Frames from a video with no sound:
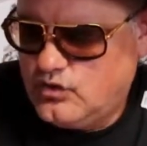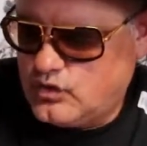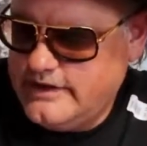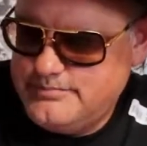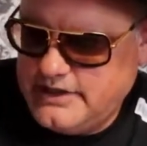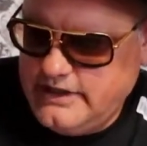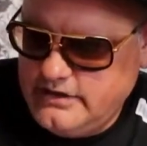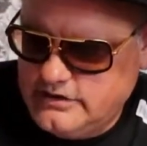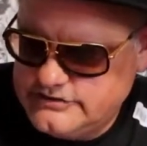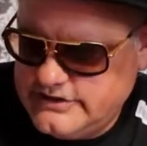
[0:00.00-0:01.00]

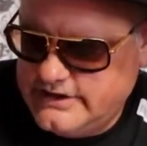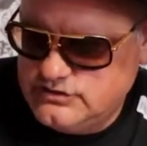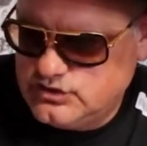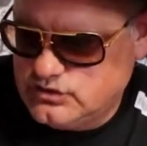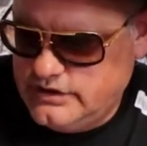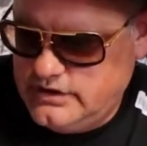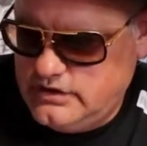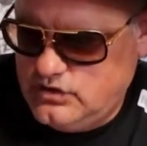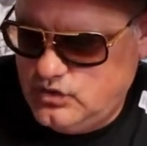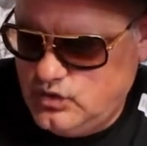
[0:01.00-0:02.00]
painter, San
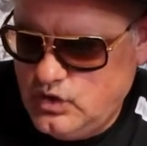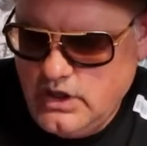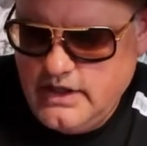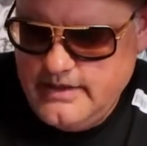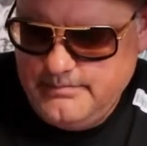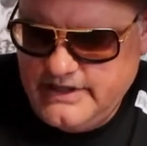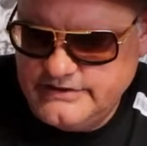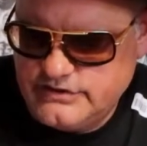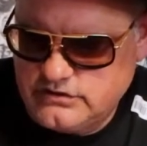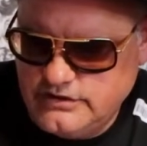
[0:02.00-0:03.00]
Julian, who
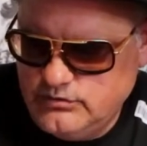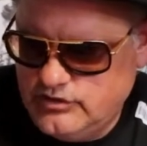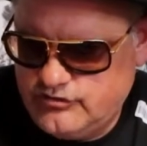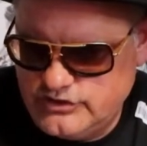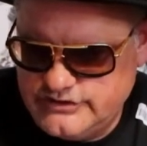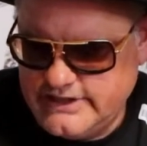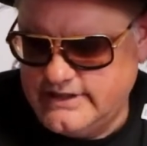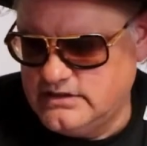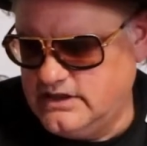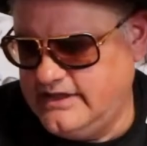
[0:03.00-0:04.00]
basically when
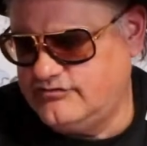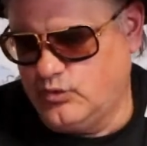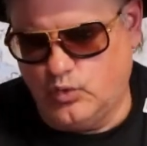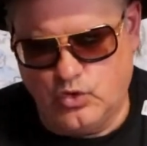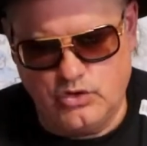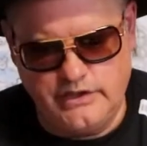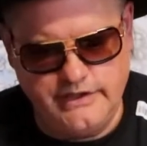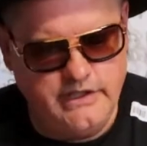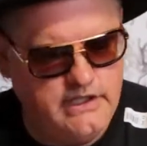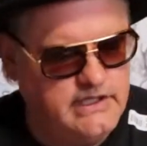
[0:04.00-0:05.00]
Frazetta left
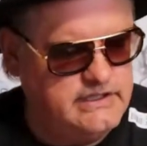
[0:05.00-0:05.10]
Warren,